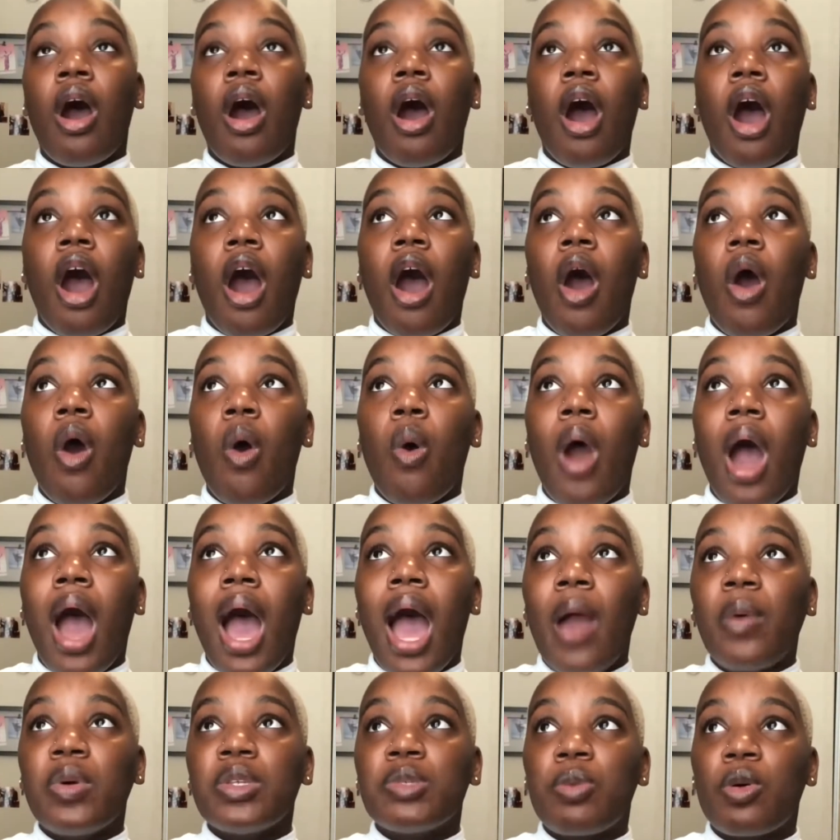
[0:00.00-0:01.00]
Oh,
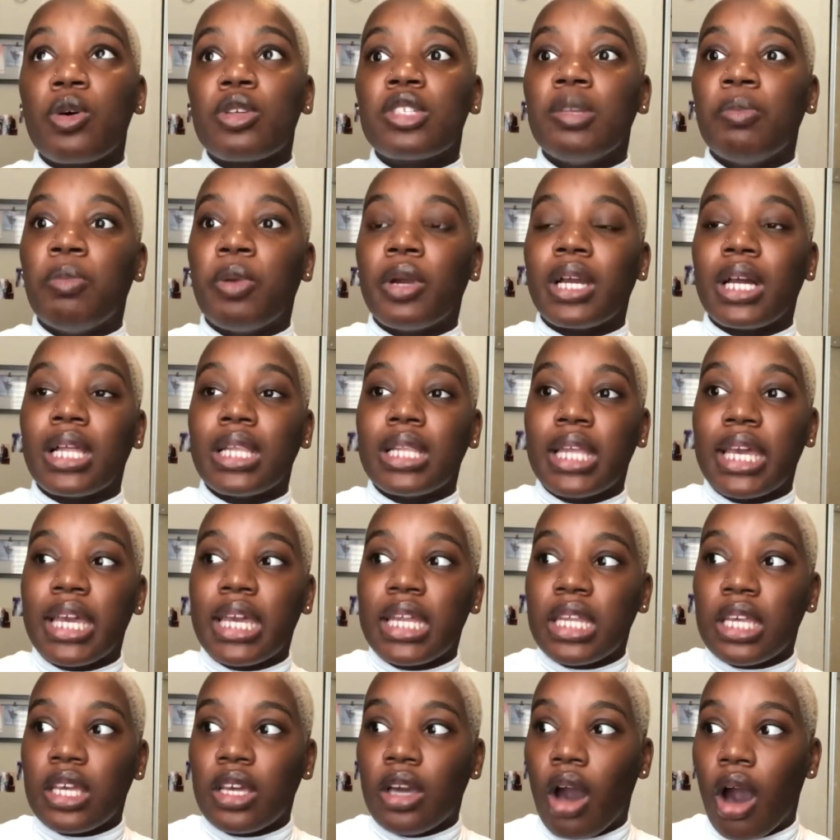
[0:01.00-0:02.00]
I was supposed to bring a
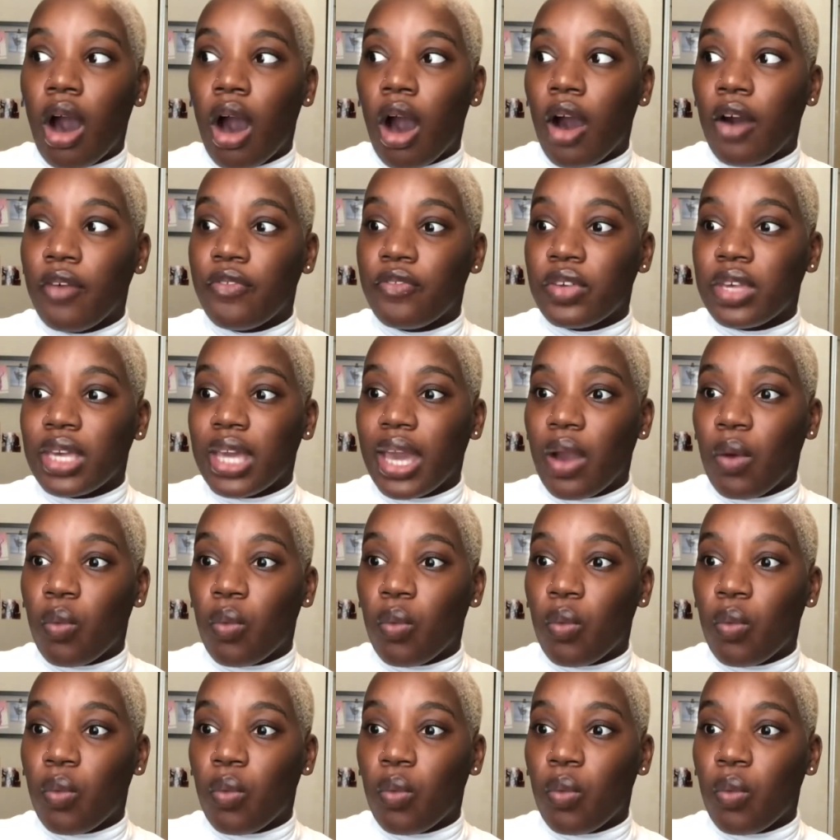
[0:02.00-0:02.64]
lady coffee at